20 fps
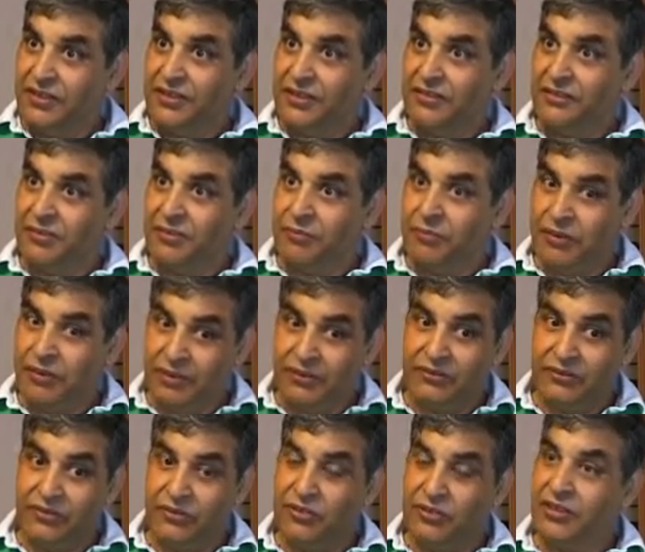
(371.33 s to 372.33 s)
They were
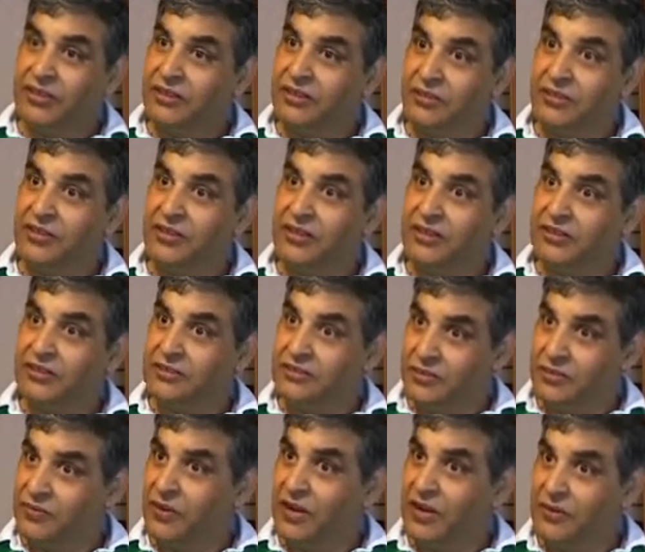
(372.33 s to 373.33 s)
built so that they could get the
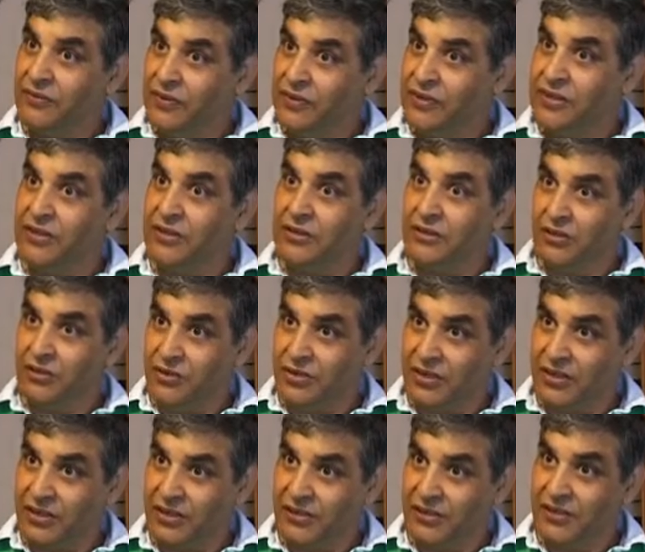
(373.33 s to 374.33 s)
stuff out of India a lot
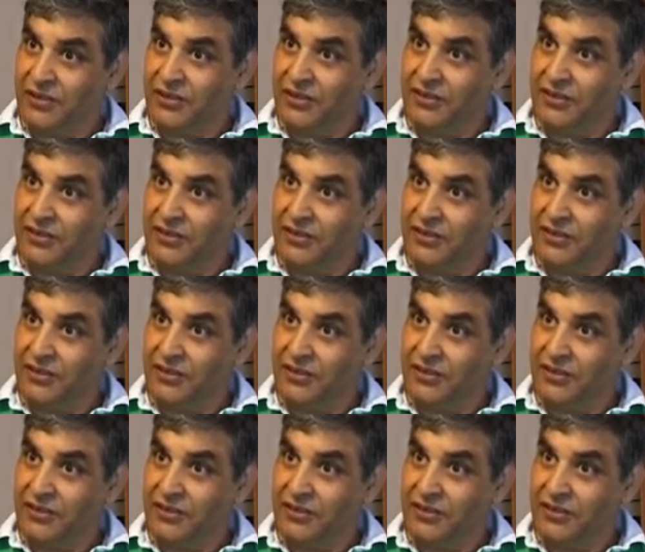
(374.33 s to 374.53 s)
quicker,